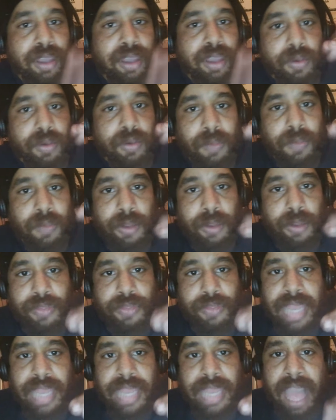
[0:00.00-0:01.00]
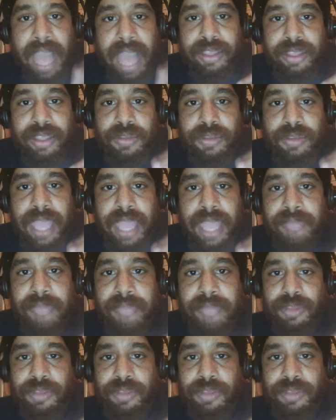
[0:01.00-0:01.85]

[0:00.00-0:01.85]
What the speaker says: worth and how you came to